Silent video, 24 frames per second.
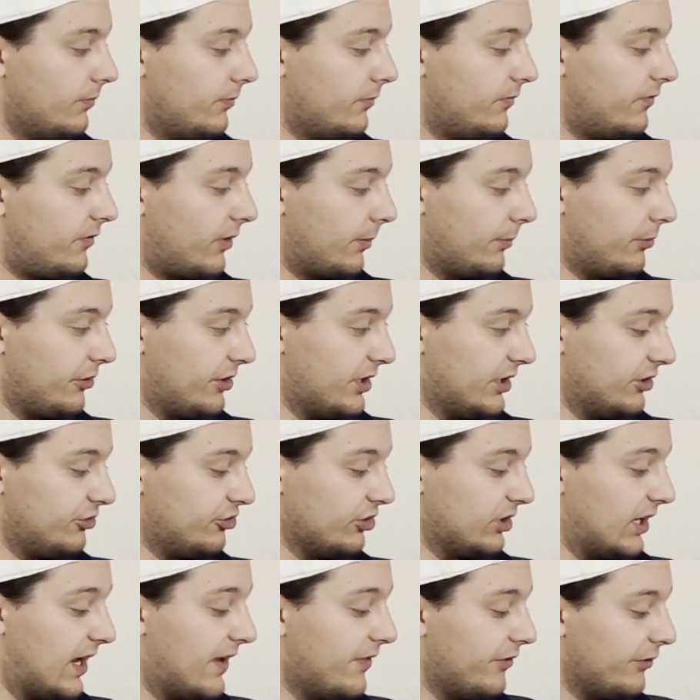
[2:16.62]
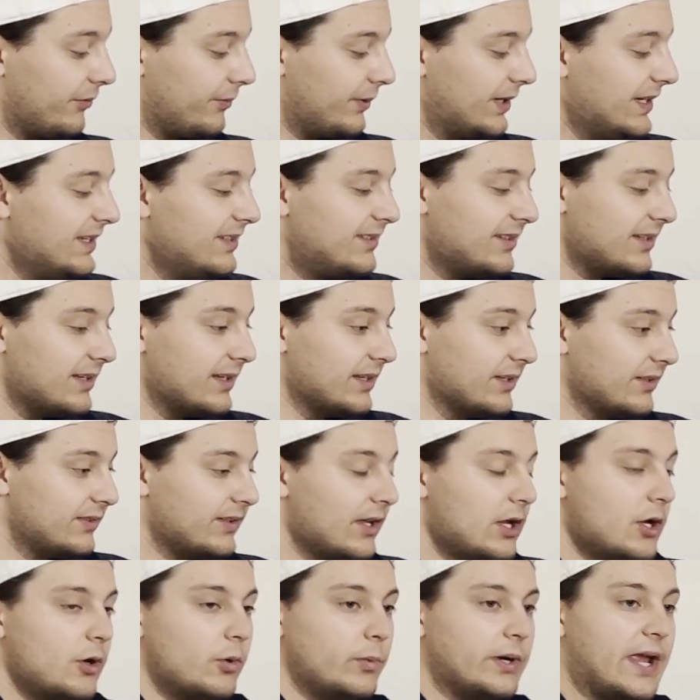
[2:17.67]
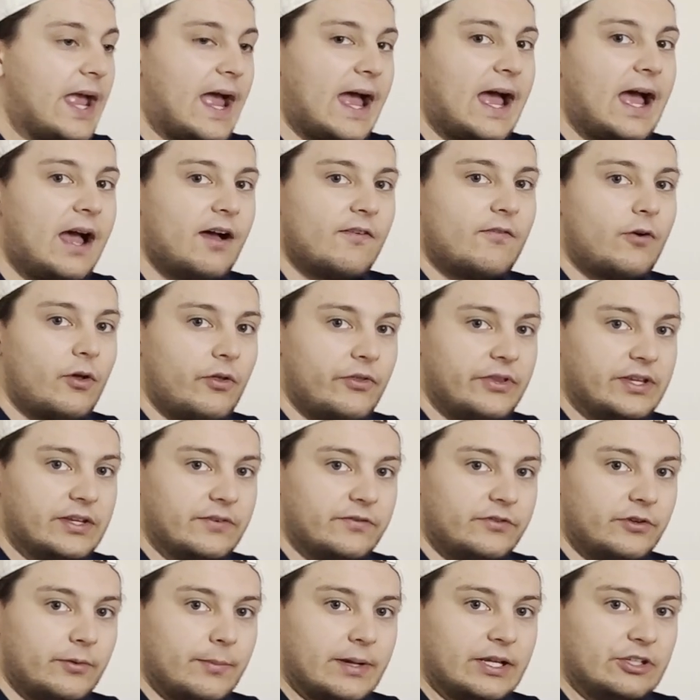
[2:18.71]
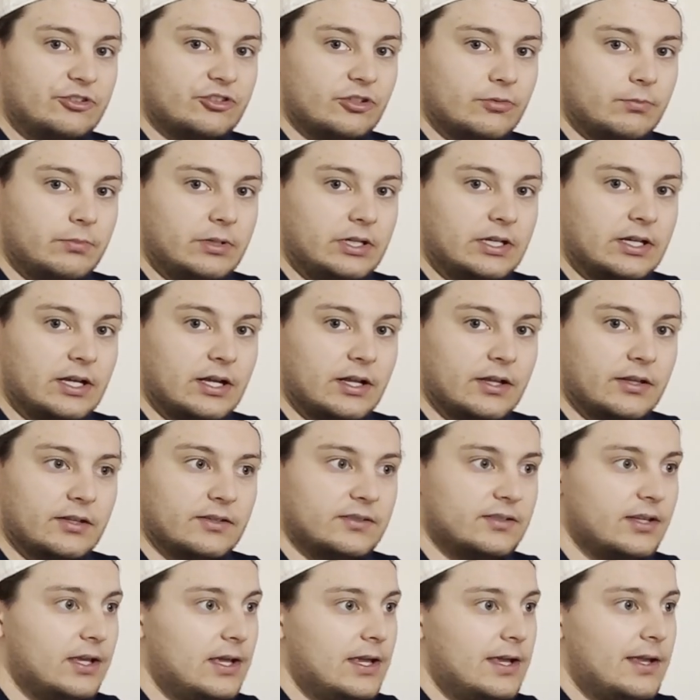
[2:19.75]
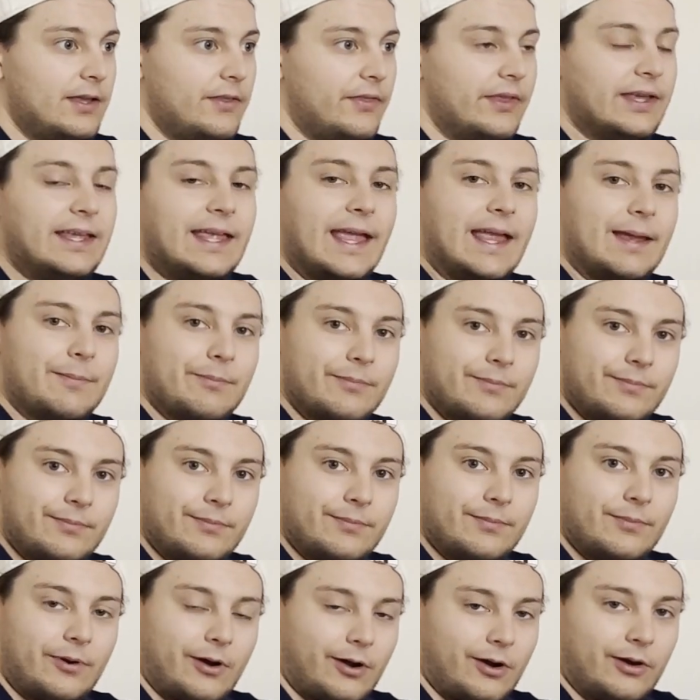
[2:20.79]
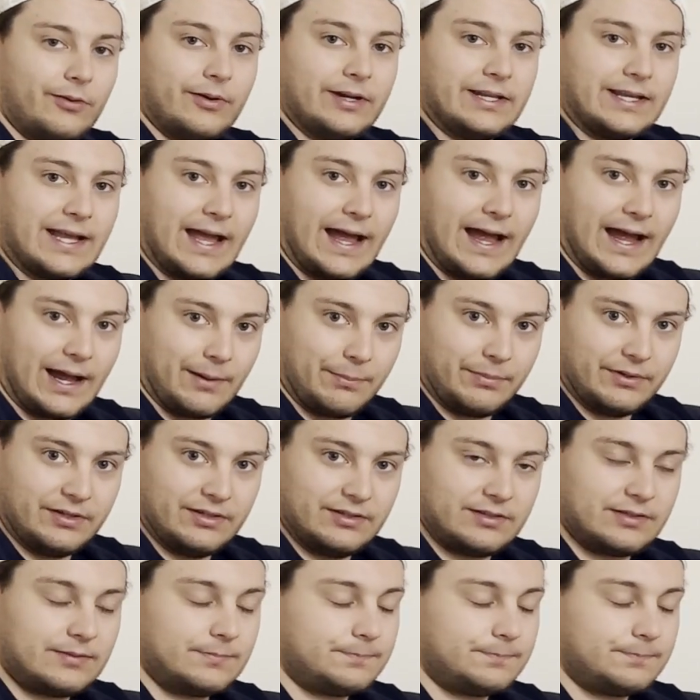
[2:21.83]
from prediction. And the reason is we have all the information because the game already happened.